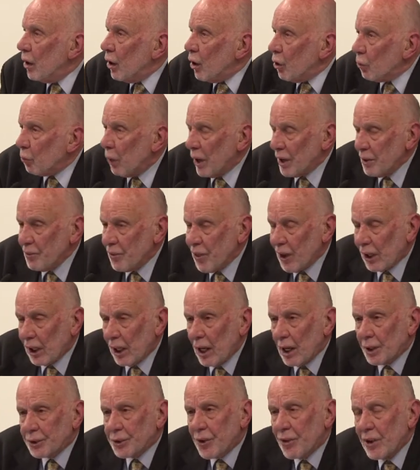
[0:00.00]
One of the
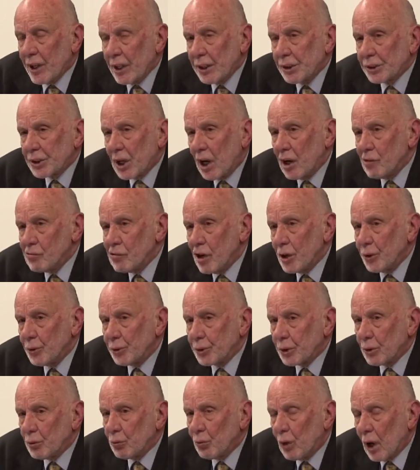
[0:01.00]
last things I
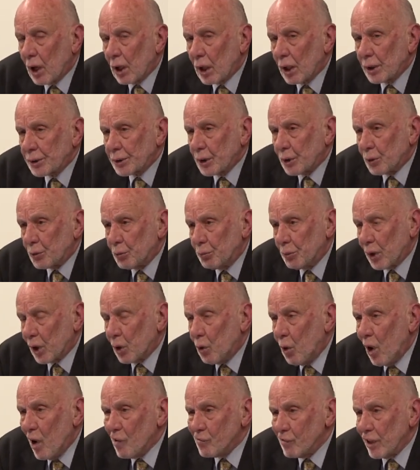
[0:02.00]
wrote while I was at
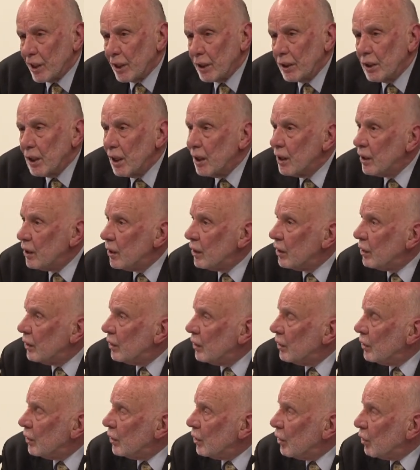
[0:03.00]
Macquarie
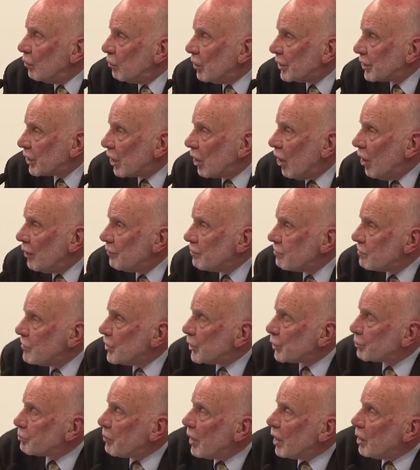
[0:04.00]
was a
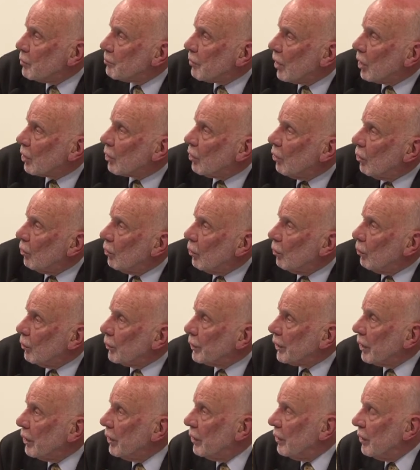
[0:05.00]
conference paper
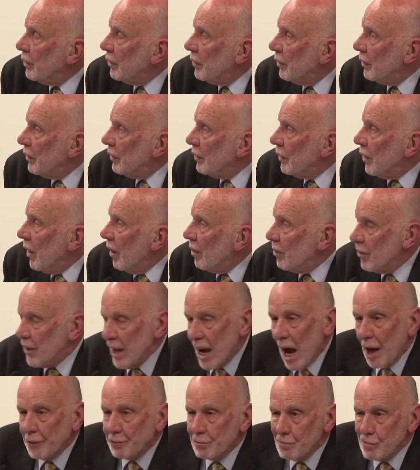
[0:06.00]
called The
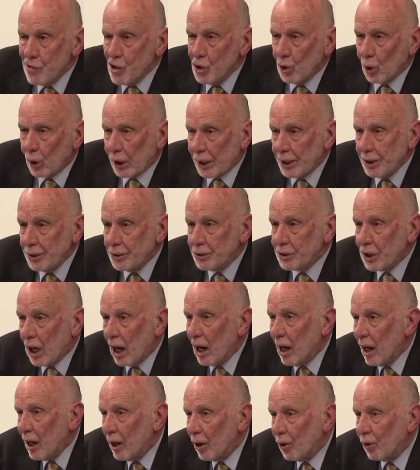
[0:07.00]
Unruly
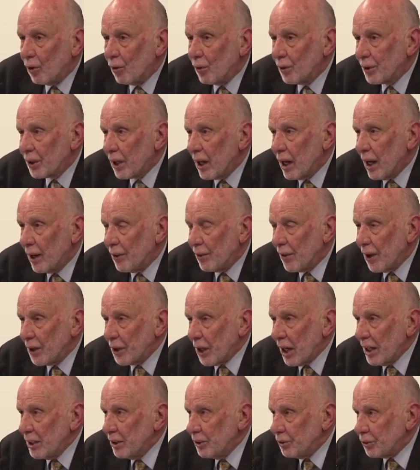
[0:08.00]
Child and the
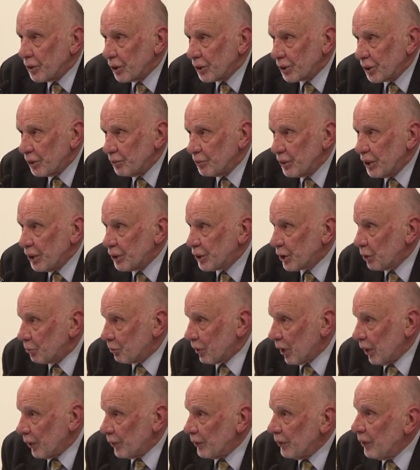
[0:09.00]
Dangers of
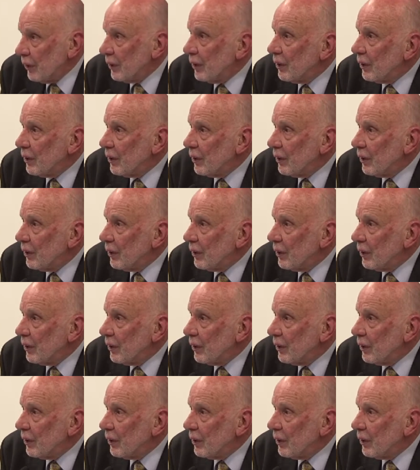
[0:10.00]
Discipline.